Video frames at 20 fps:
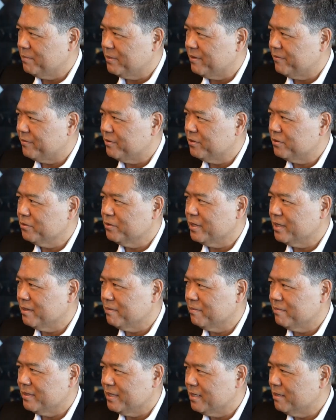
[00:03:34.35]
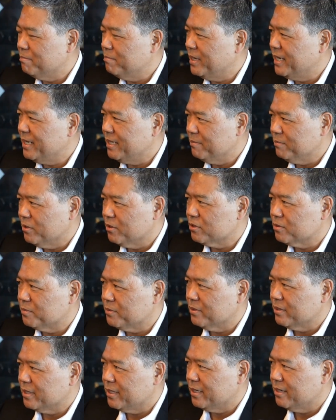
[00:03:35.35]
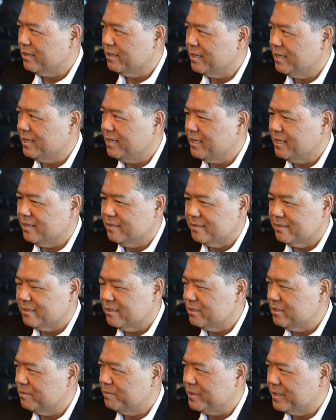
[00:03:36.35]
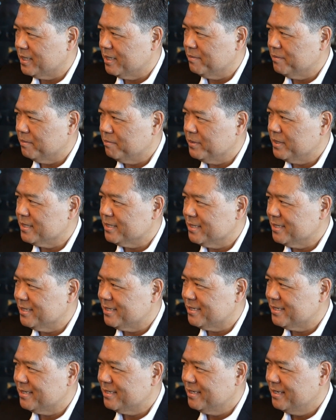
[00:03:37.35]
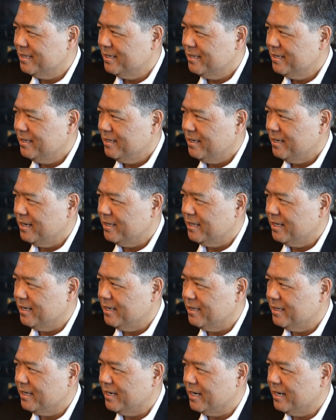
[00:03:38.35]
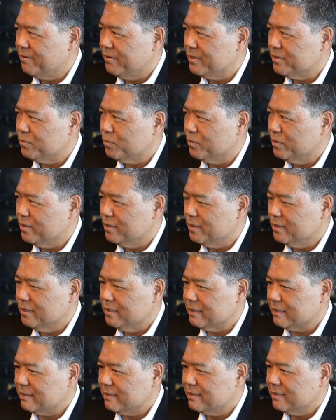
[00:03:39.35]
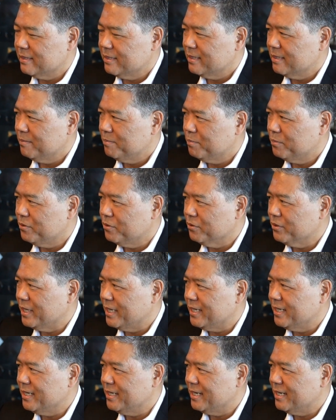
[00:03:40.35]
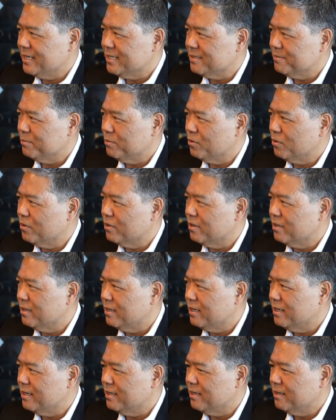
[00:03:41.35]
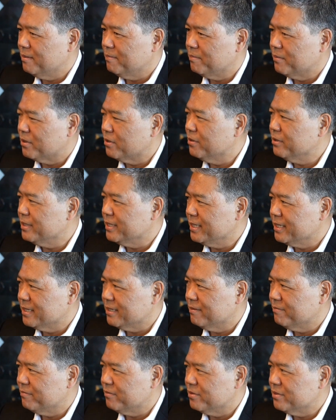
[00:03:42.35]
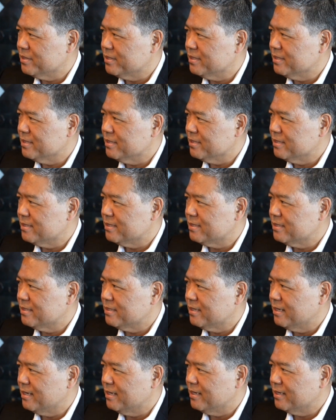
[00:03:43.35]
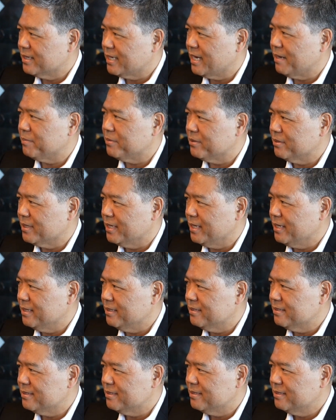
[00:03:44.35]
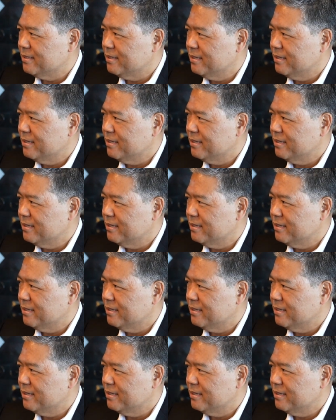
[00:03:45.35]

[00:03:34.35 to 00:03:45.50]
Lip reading: but if you're doing, multiple a year, then it starts to become a business. And then the IRS will pull that in as more earned income versus capital gains.